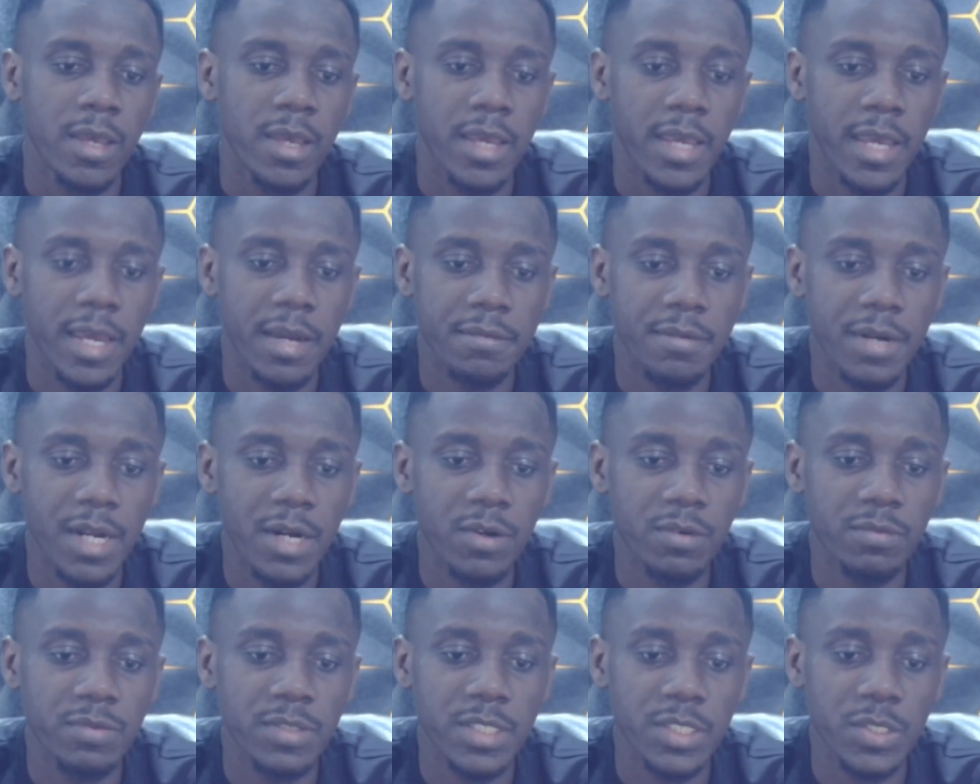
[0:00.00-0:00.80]
a run
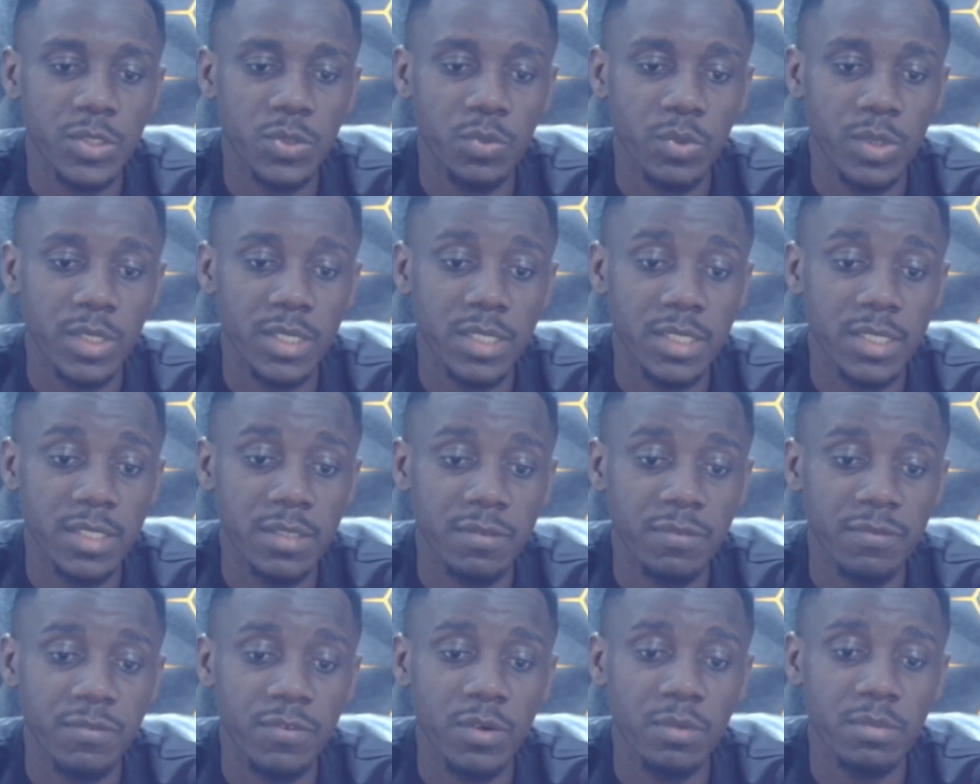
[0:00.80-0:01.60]
of 6 wins
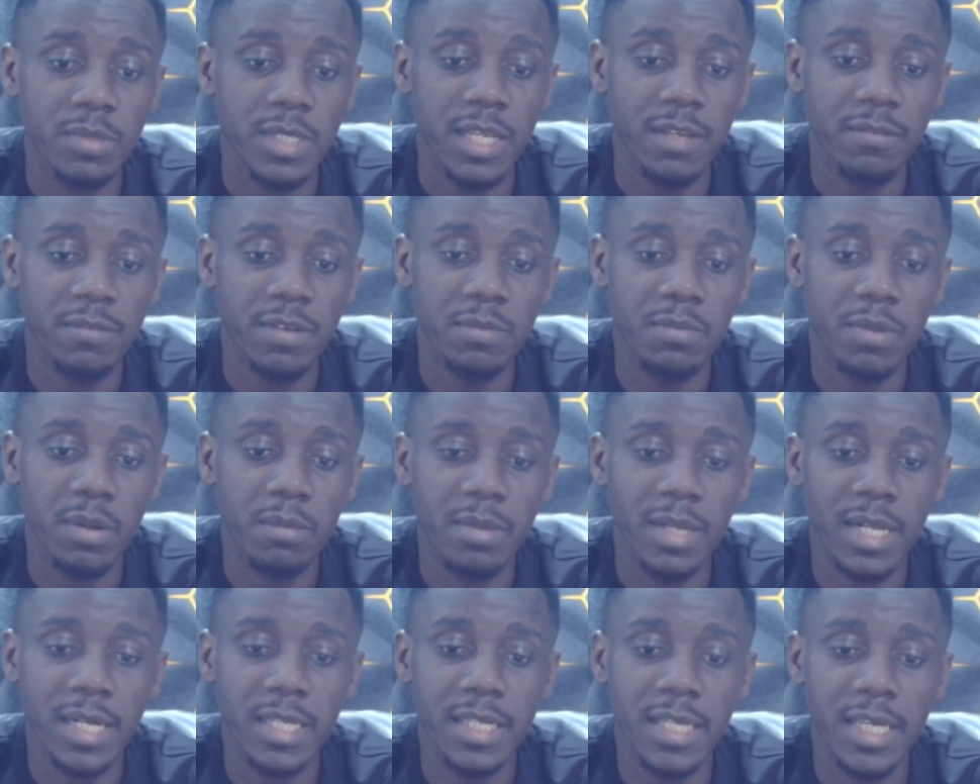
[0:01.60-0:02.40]
from 7
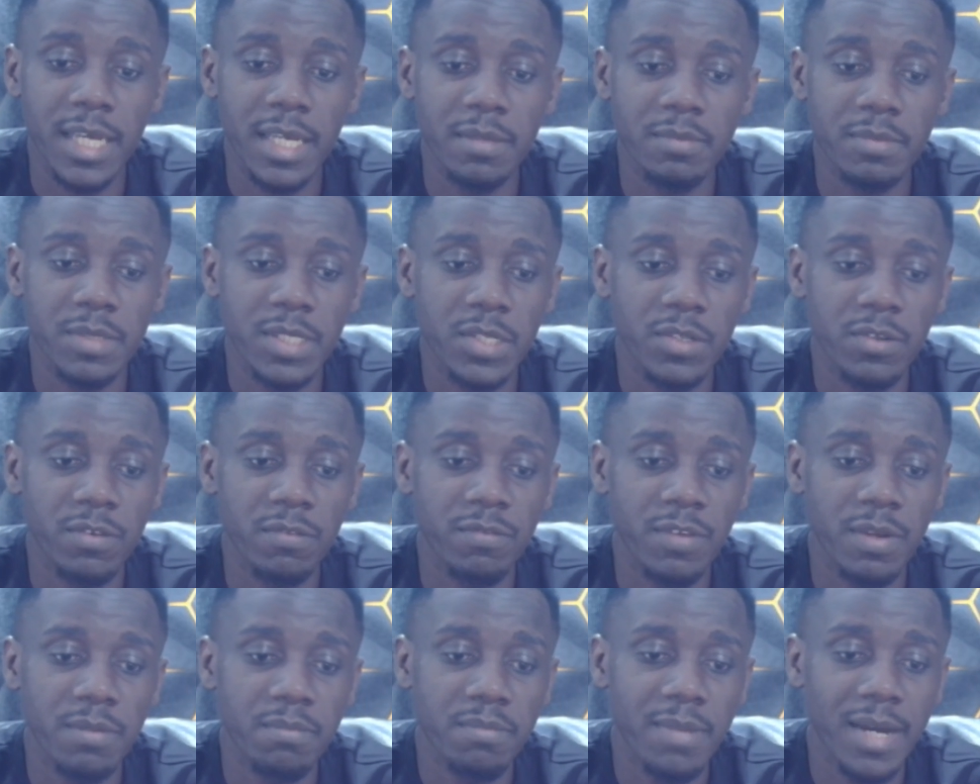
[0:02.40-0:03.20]
Premier League games in
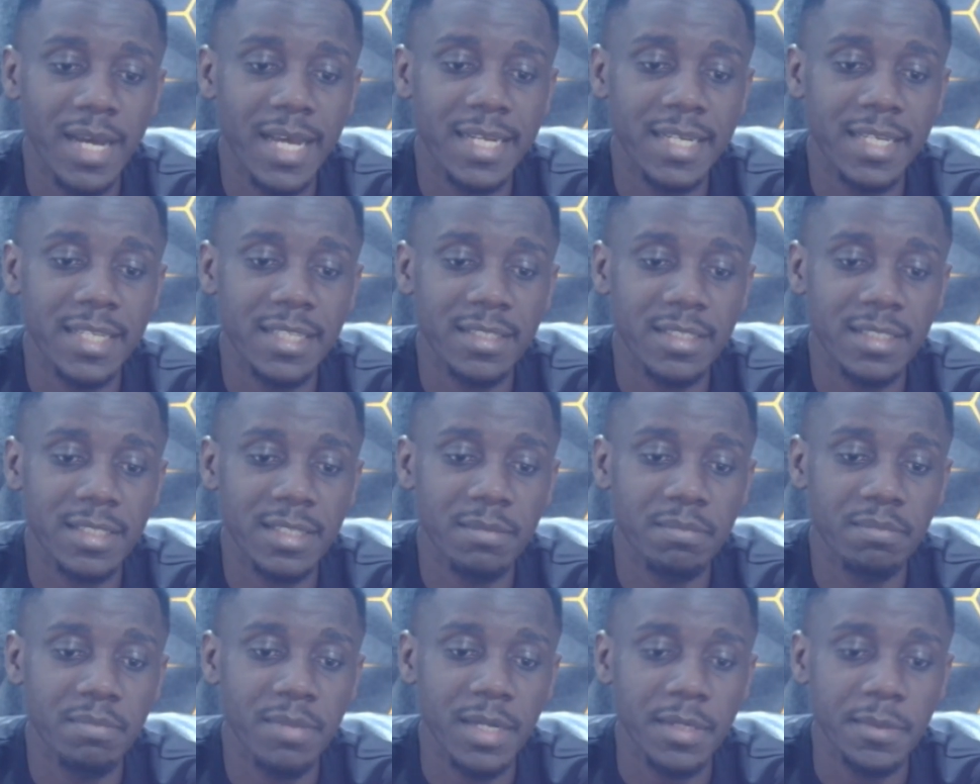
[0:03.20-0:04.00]
November and
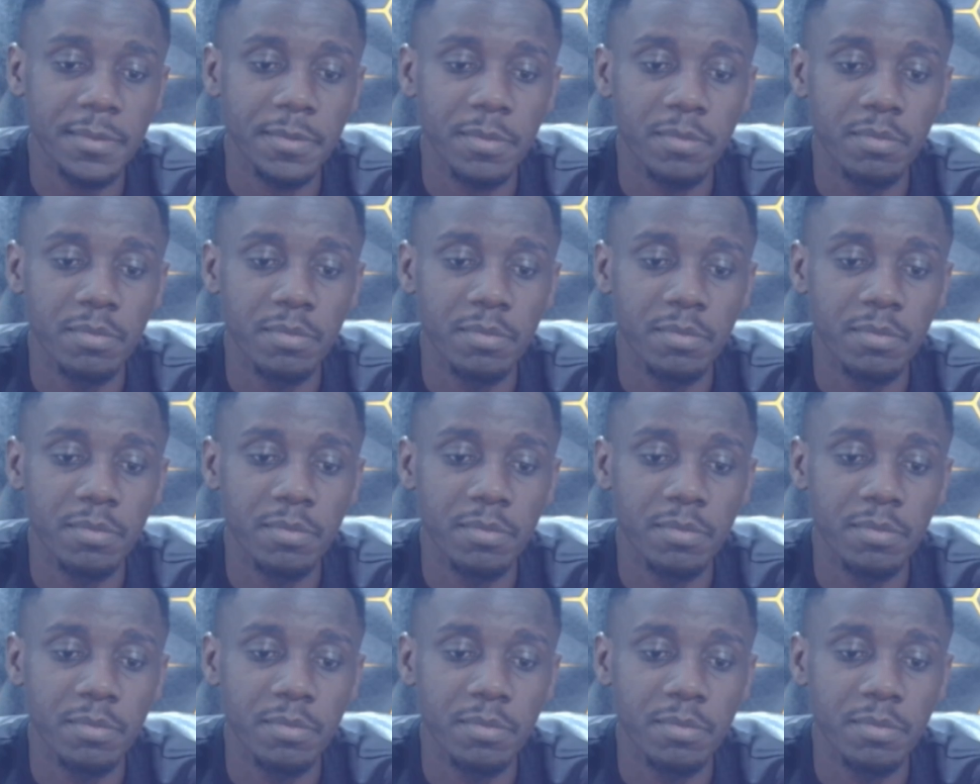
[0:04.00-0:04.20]
December,